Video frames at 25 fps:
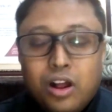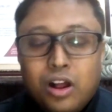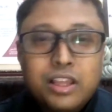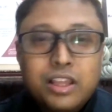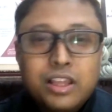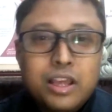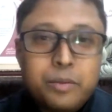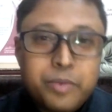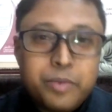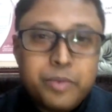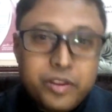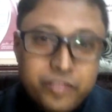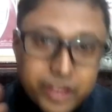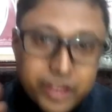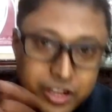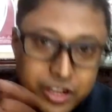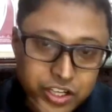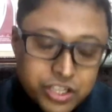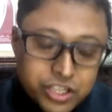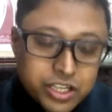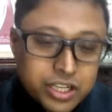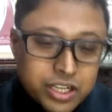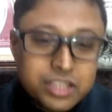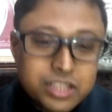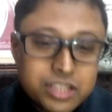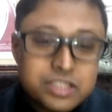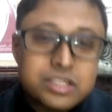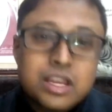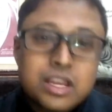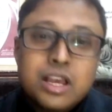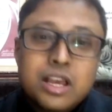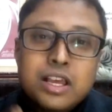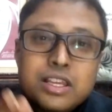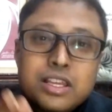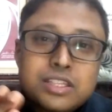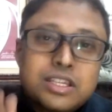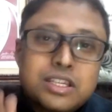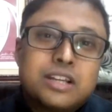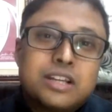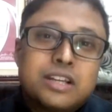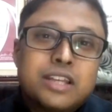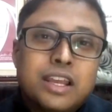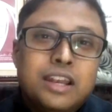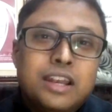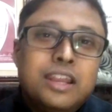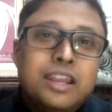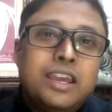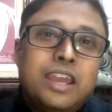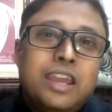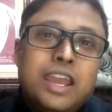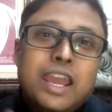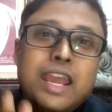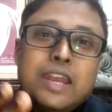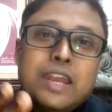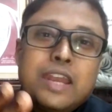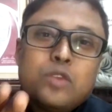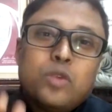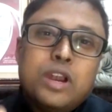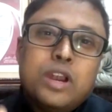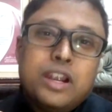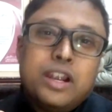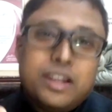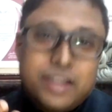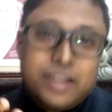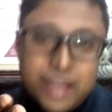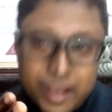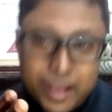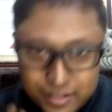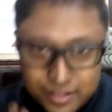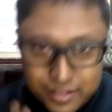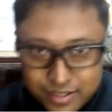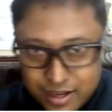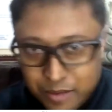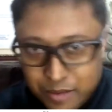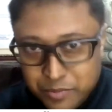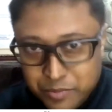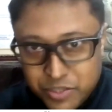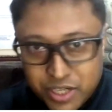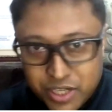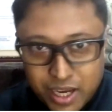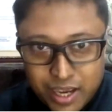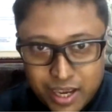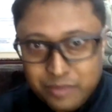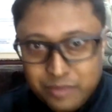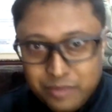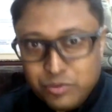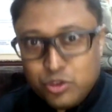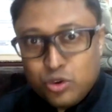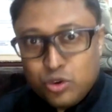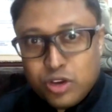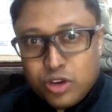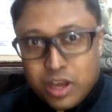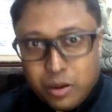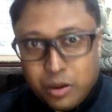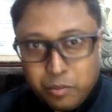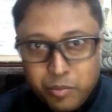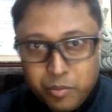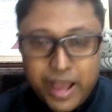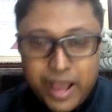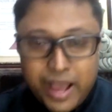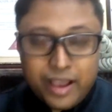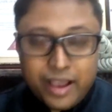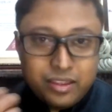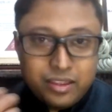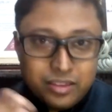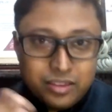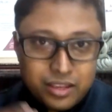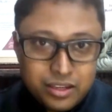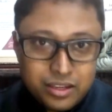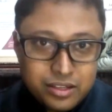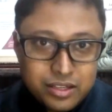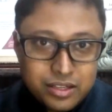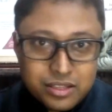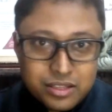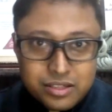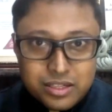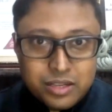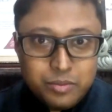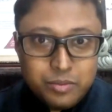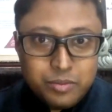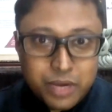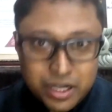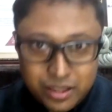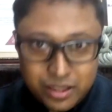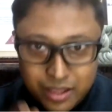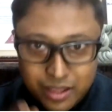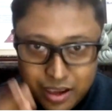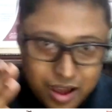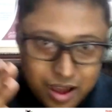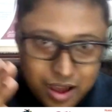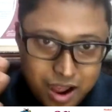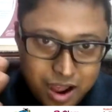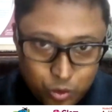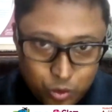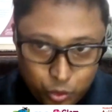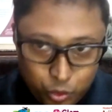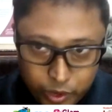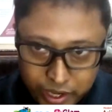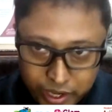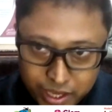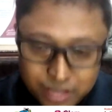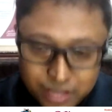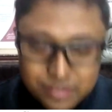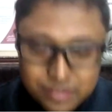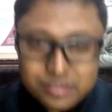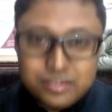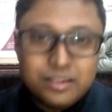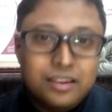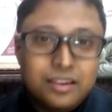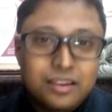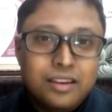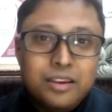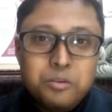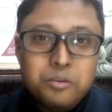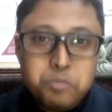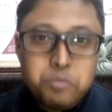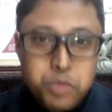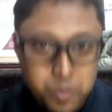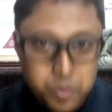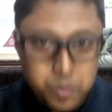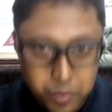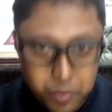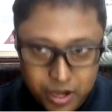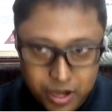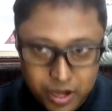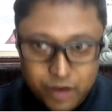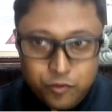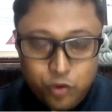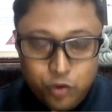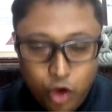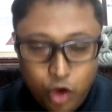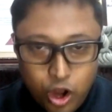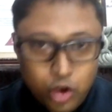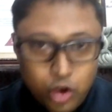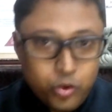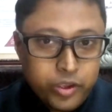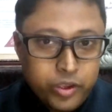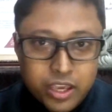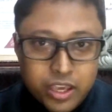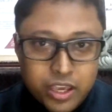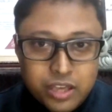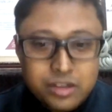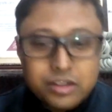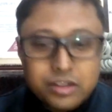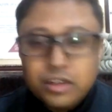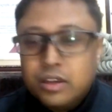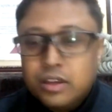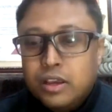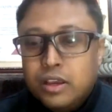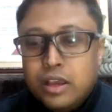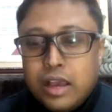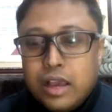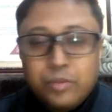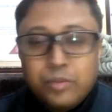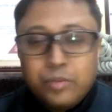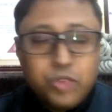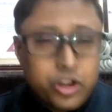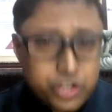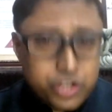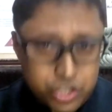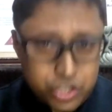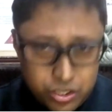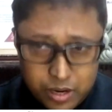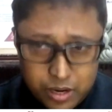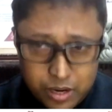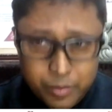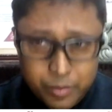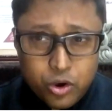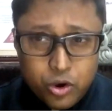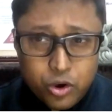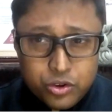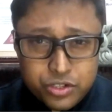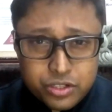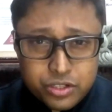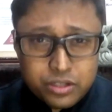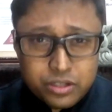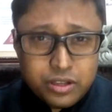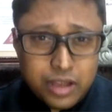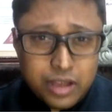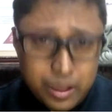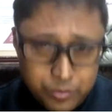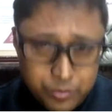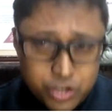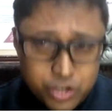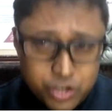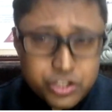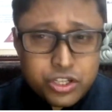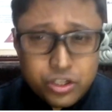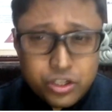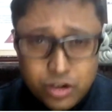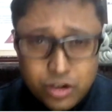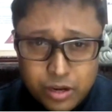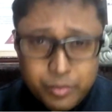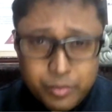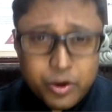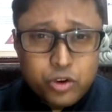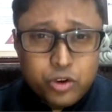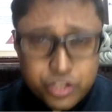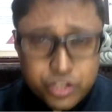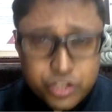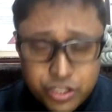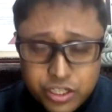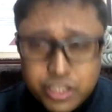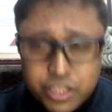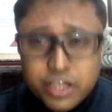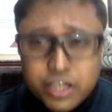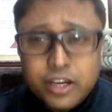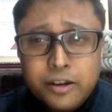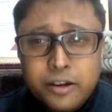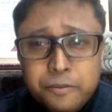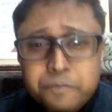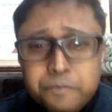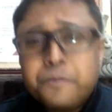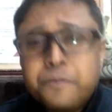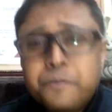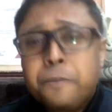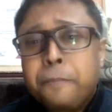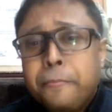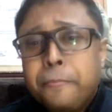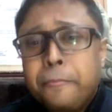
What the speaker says: all the preventions. Certainly, it will take some time to come back in the industry, but there are ways people are following it. I'm not sure about I'm not sure about India, but